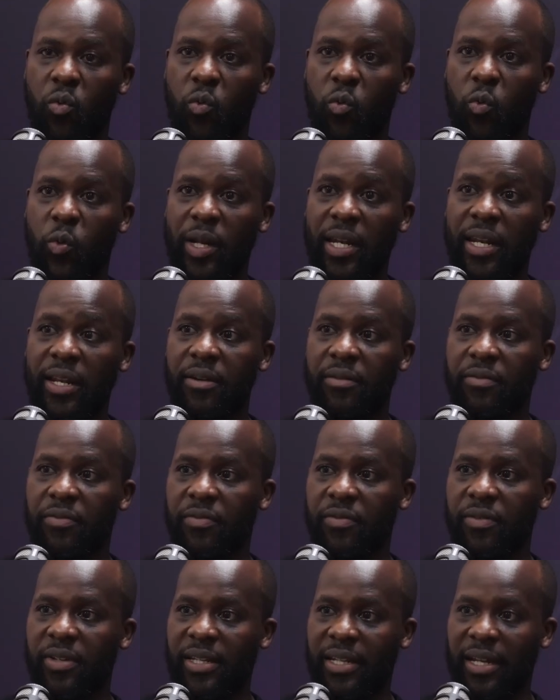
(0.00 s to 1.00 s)
we
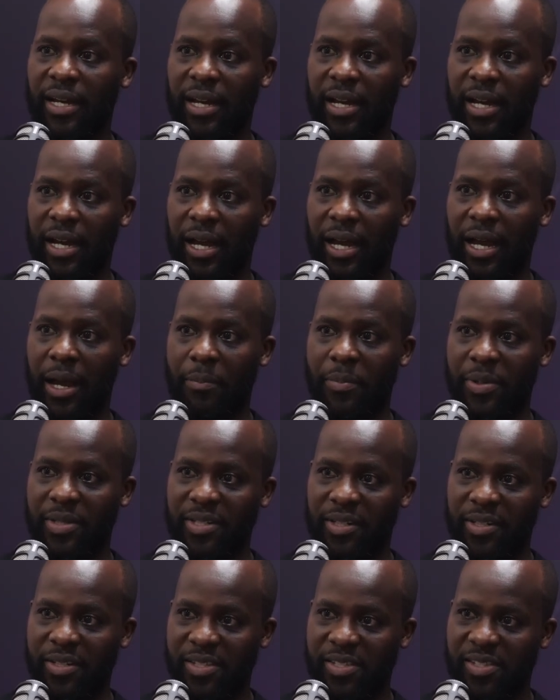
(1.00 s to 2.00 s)
live in a
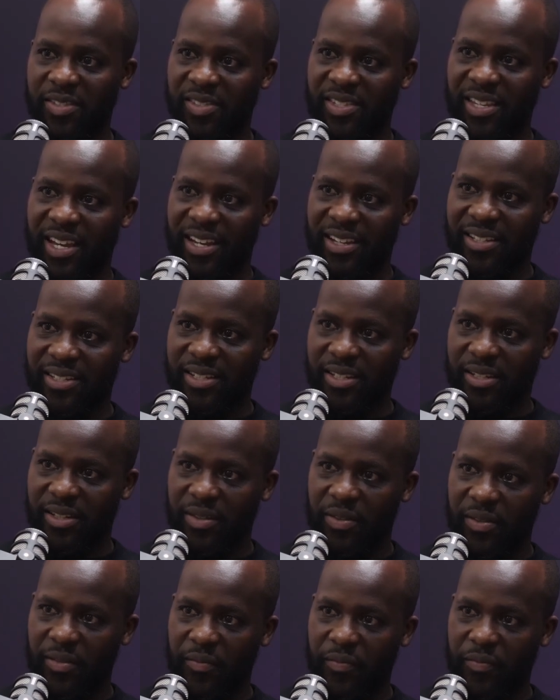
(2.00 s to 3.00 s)
capitalist
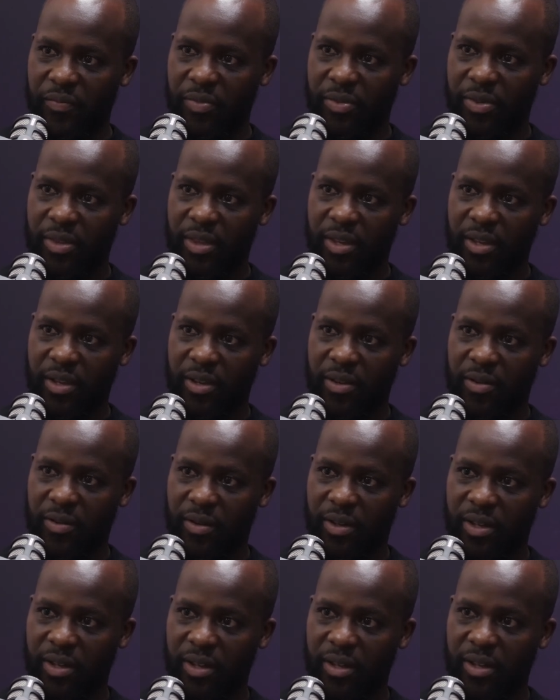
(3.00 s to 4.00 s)
society.
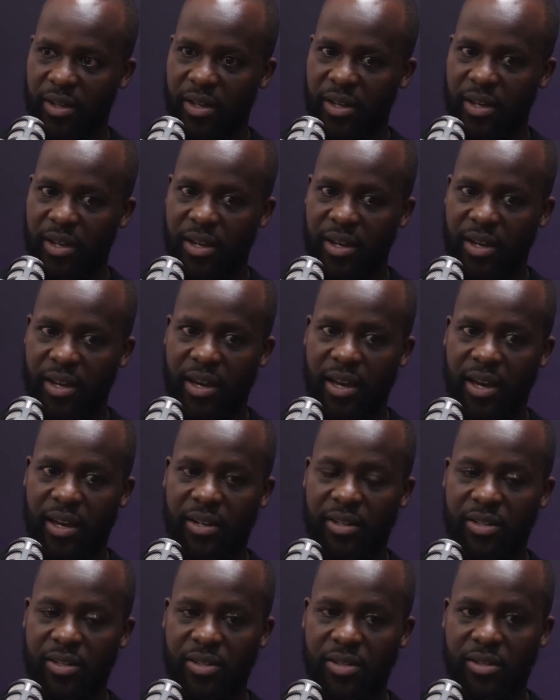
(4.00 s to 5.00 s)
Okay.
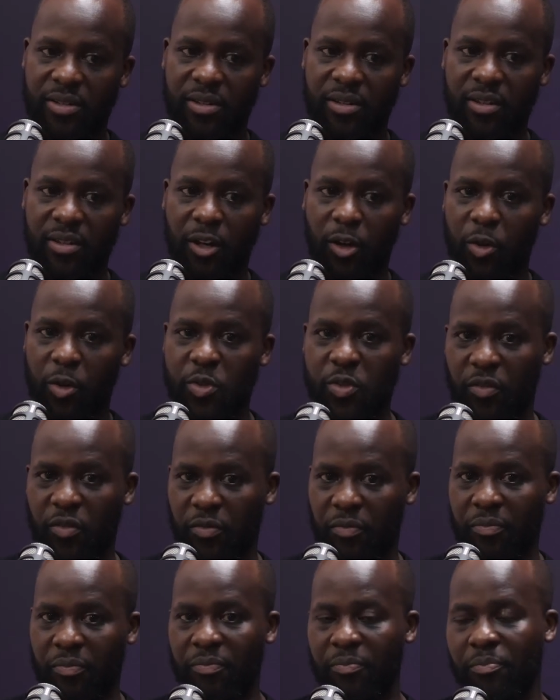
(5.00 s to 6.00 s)
And the laws
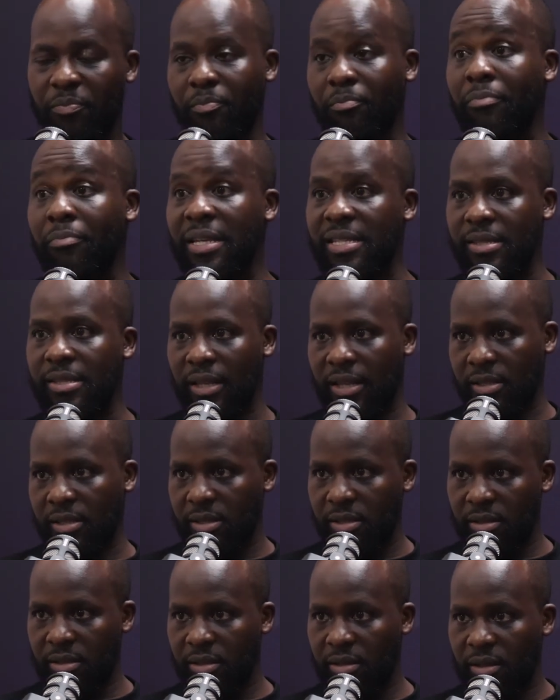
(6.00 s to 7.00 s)
of
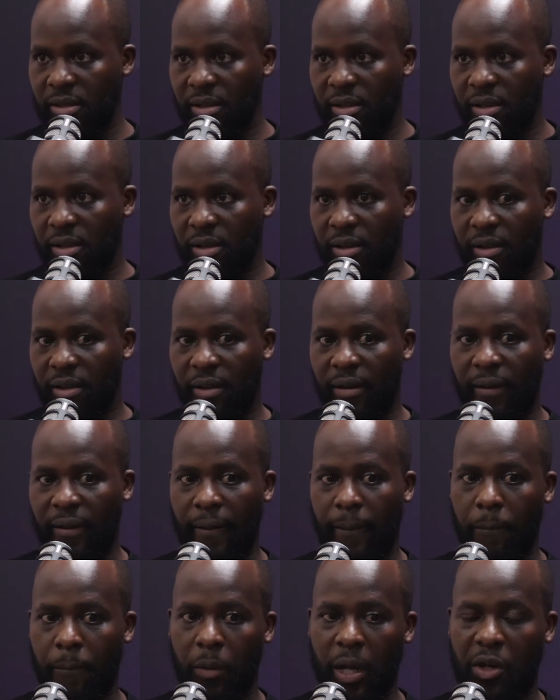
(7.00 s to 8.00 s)
business
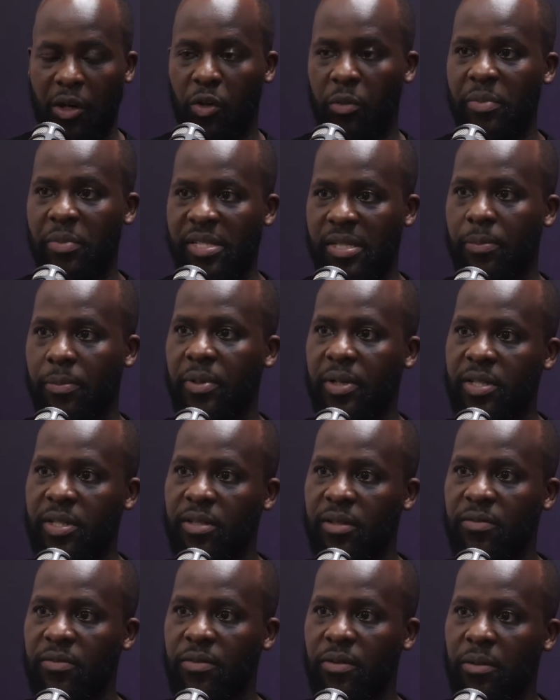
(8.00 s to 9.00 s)
cannot be
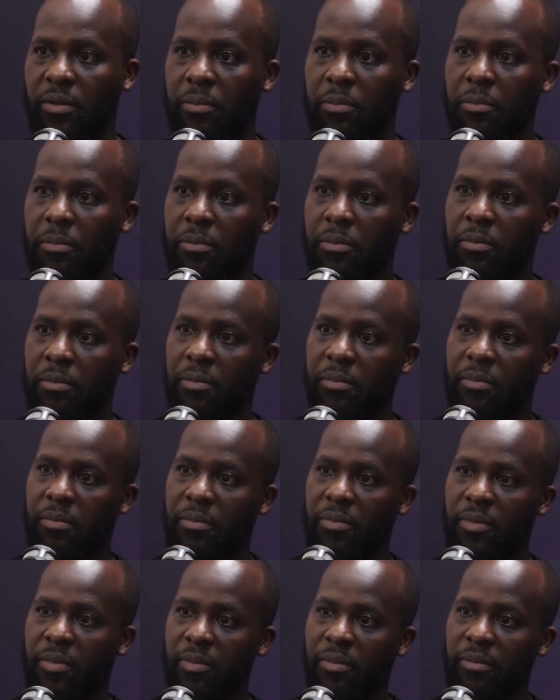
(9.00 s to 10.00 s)
separated from
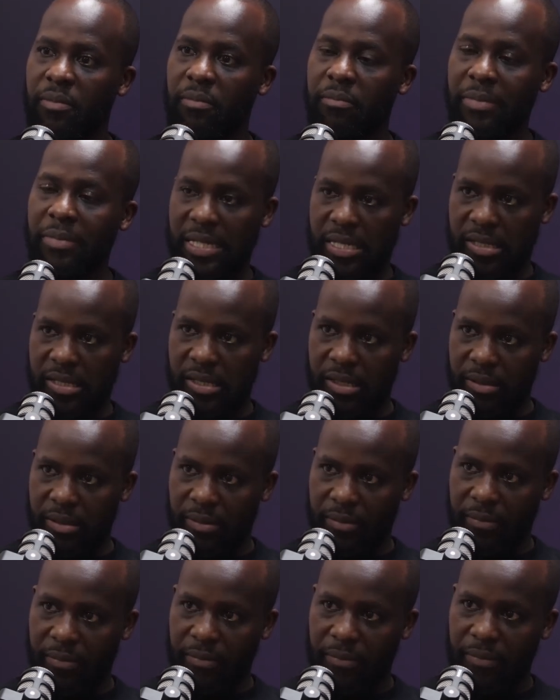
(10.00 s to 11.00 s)
medicine,
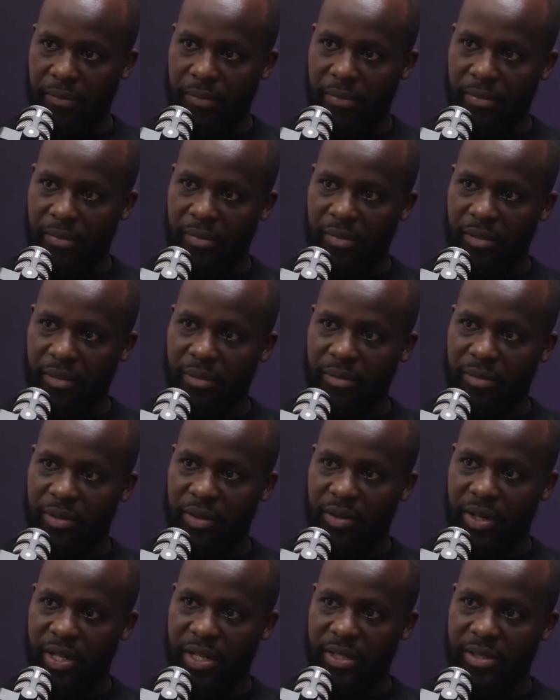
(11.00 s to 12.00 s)

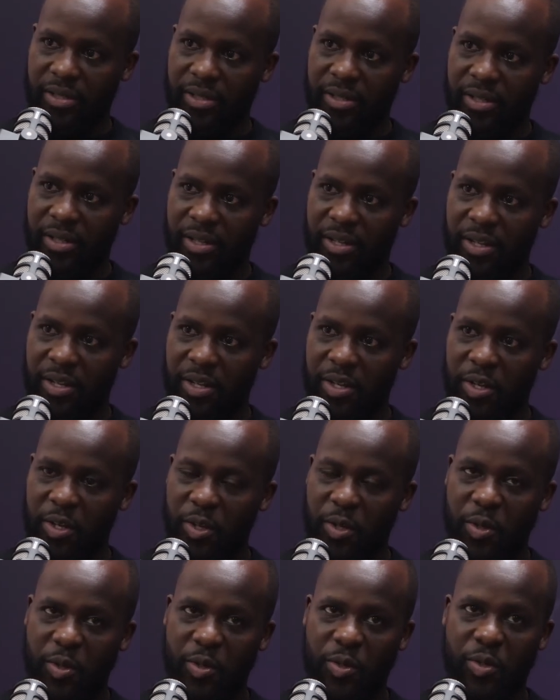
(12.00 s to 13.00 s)
right?
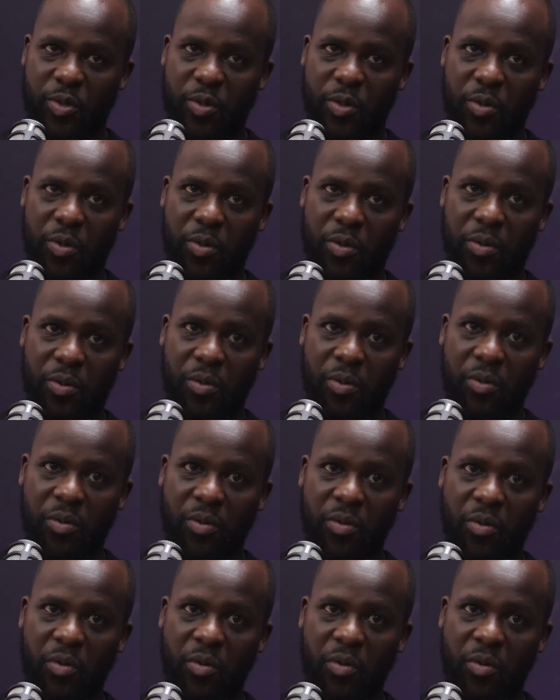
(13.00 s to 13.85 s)
So